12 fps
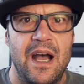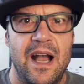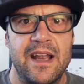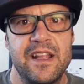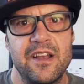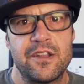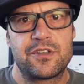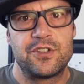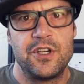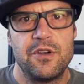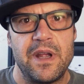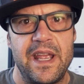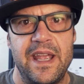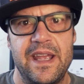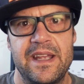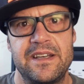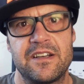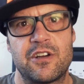I'm going to go through
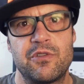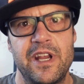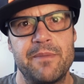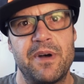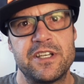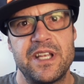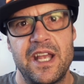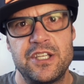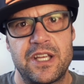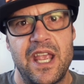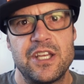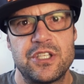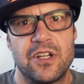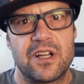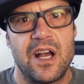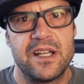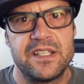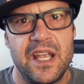and create a bunch of educational
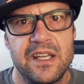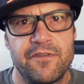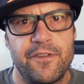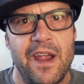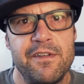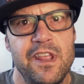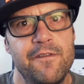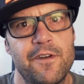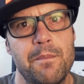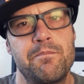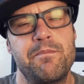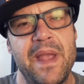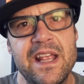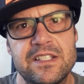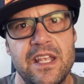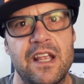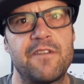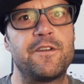content, everything from
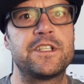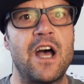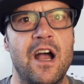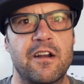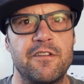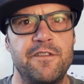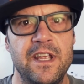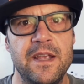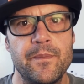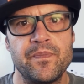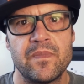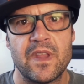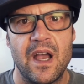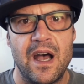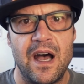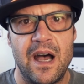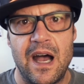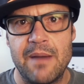basic photography.
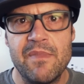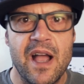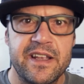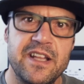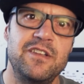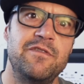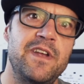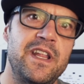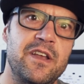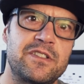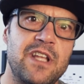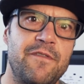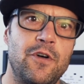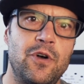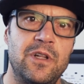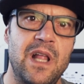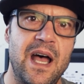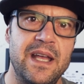I'm not going to do video stuff a
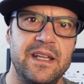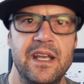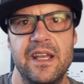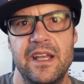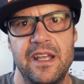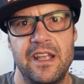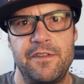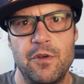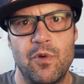whole lot. If you